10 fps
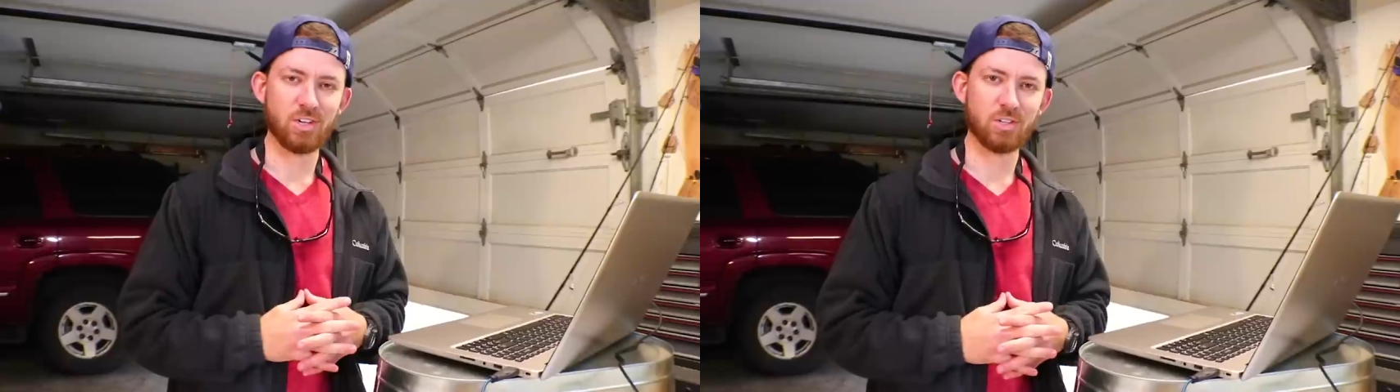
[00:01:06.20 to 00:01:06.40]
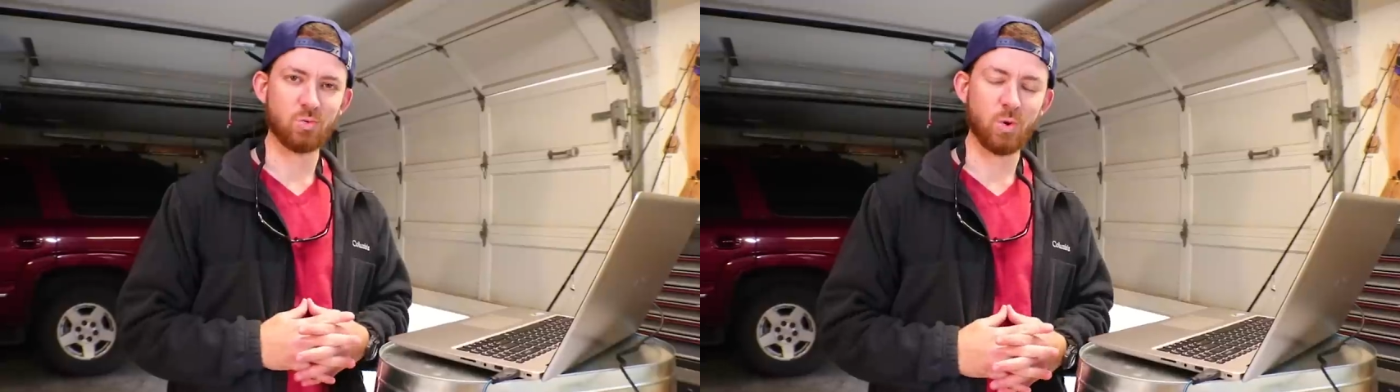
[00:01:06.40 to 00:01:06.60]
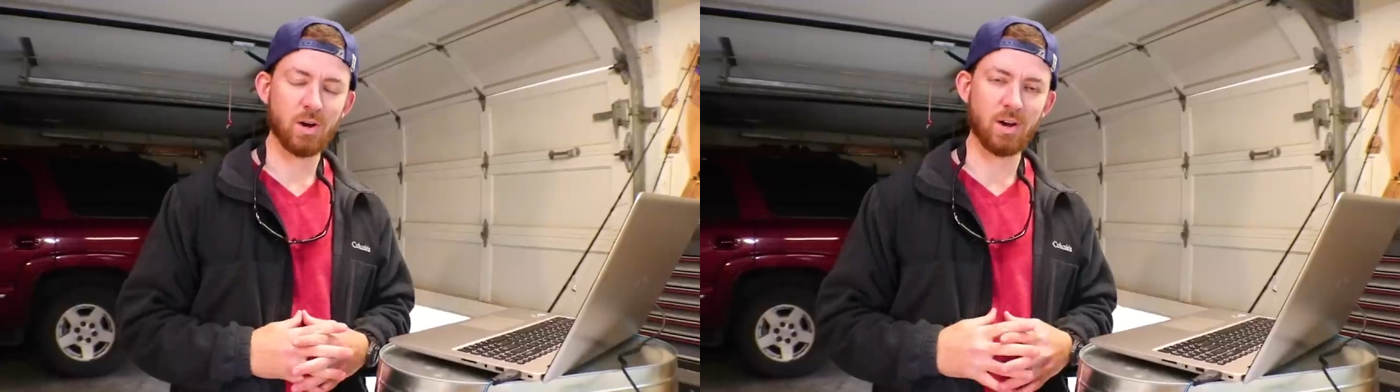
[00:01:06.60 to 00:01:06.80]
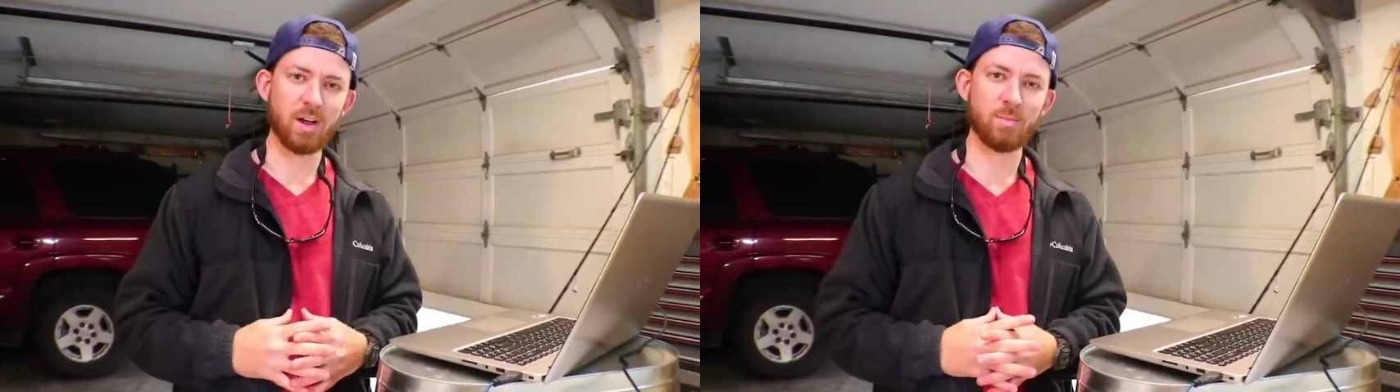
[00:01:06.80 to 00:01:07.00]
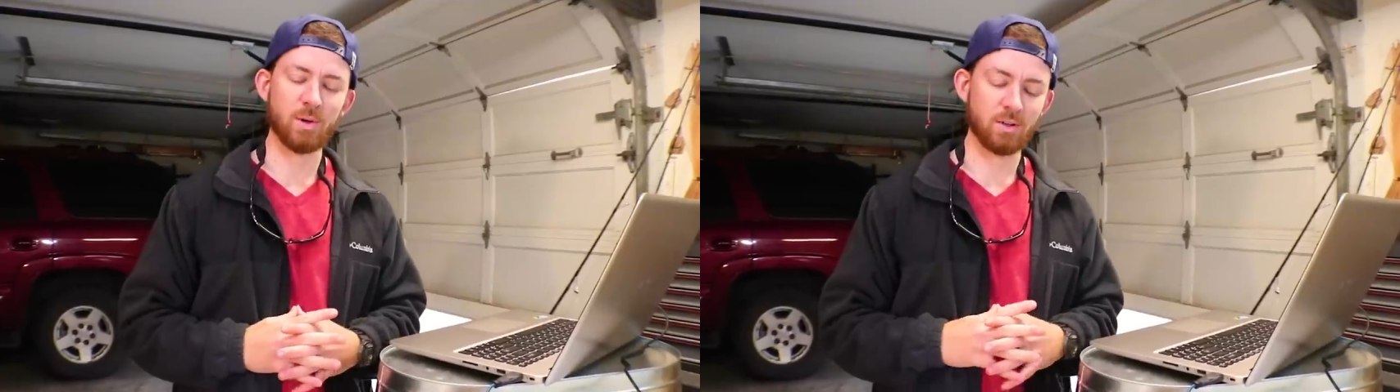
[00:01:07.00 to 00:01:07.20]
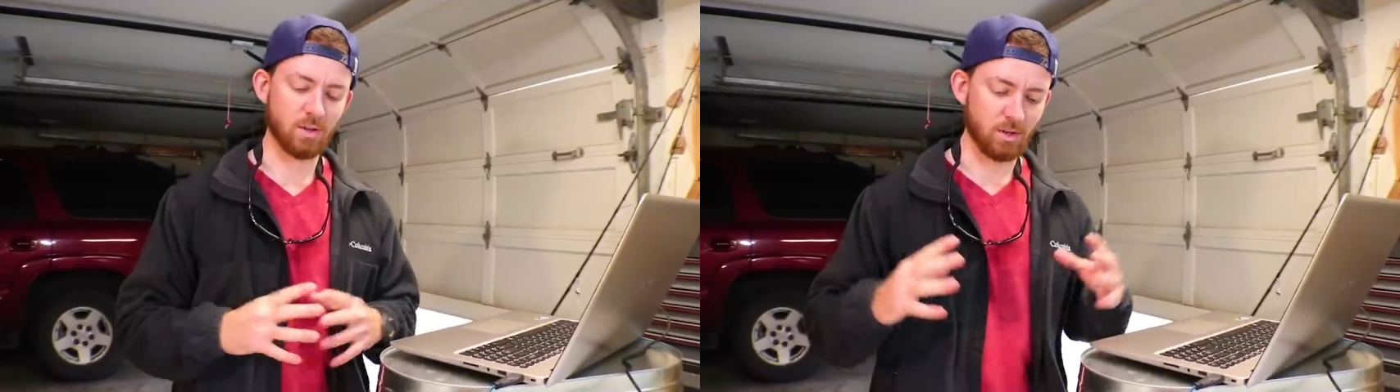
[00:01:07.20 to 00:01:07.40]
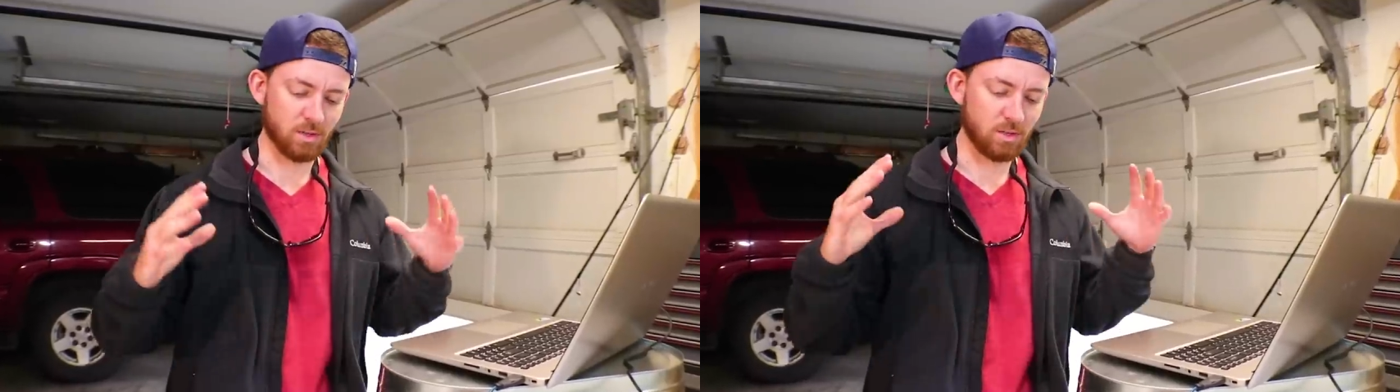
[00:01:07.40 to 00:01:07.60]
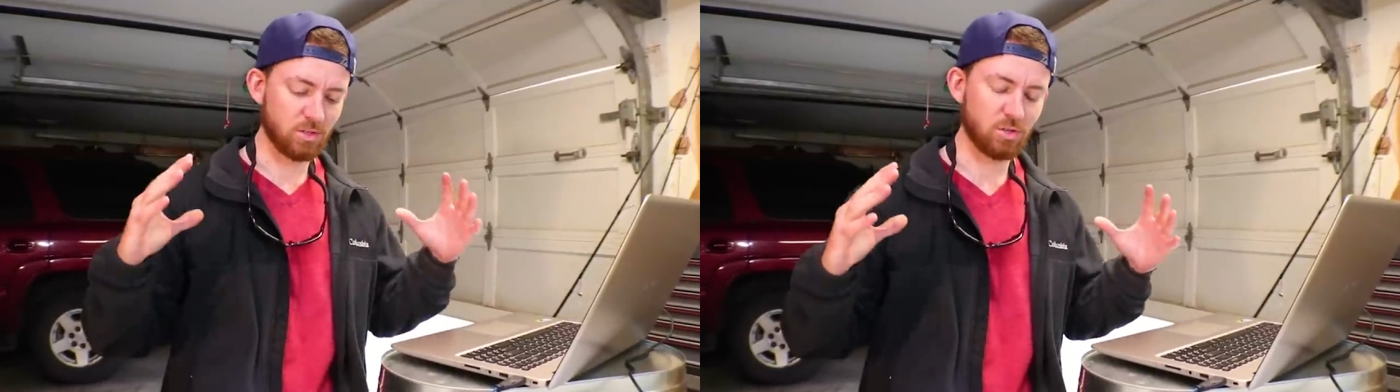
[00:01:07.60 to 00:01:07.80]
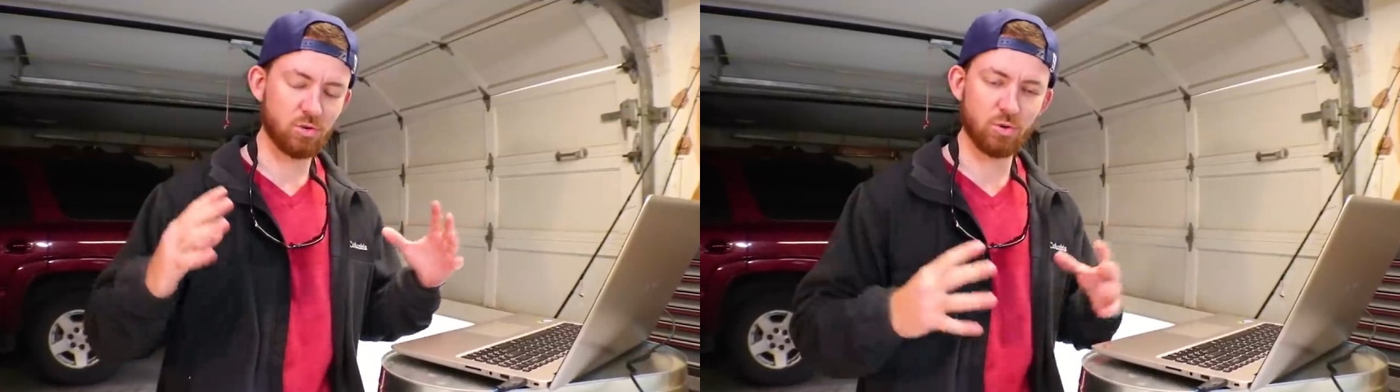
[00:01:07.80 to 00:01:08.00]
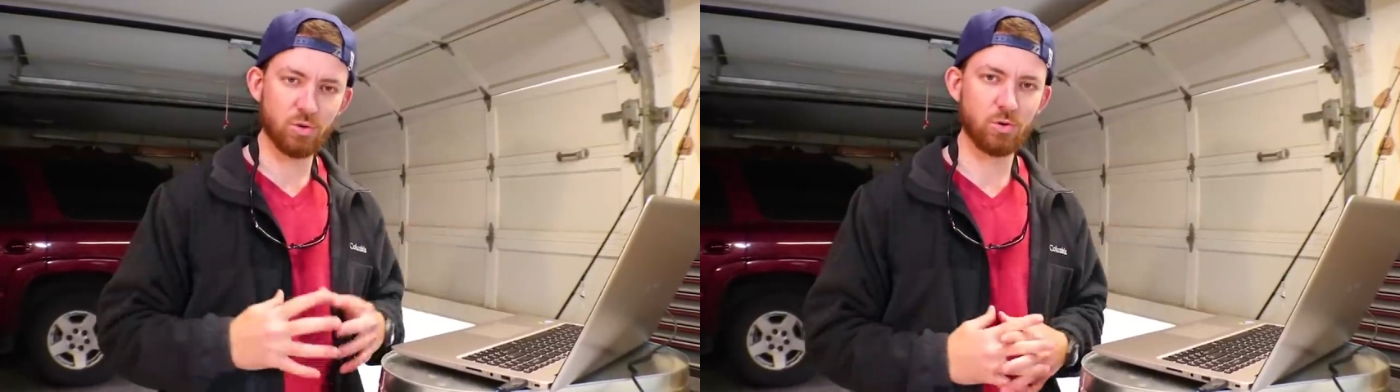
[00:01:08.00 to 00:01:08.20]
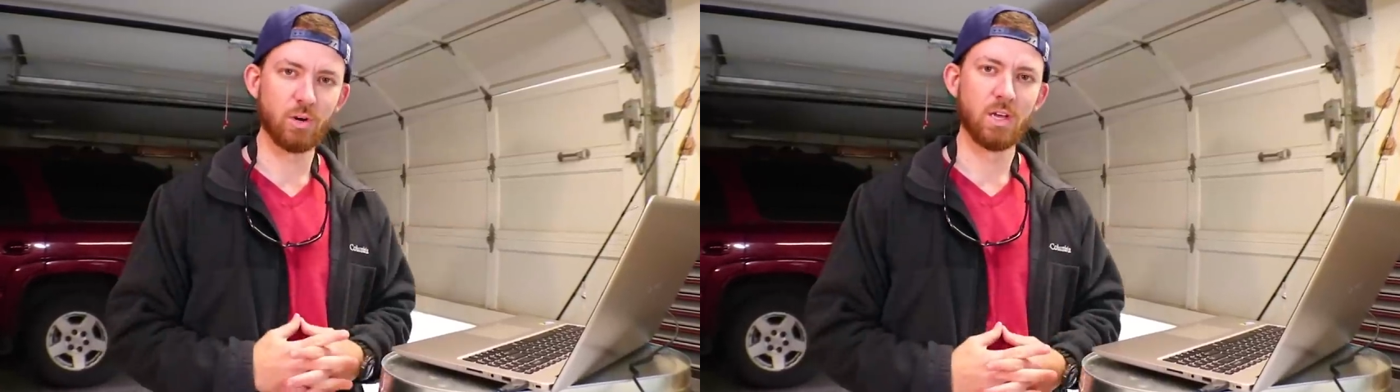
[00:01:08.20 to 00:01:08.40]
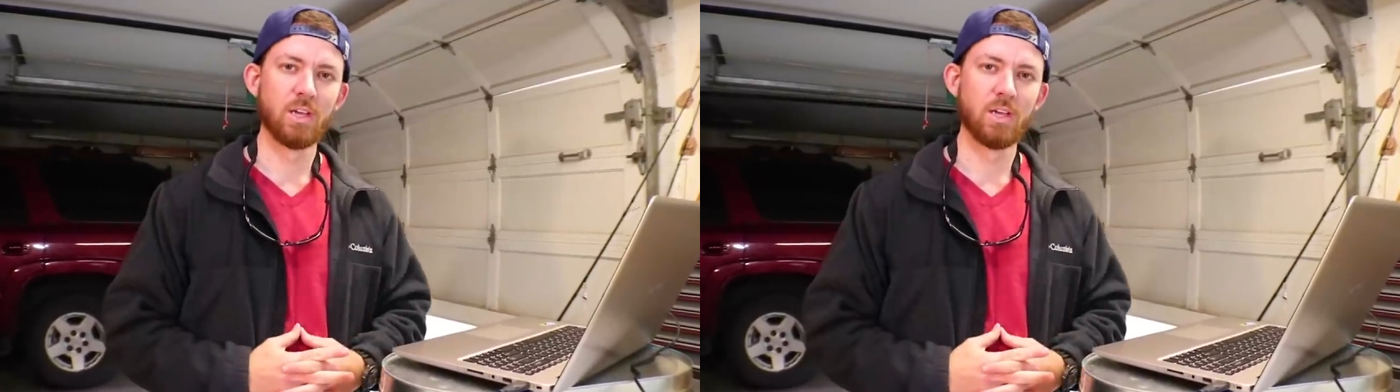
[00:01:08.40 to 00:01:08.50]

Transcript: is where I'm a true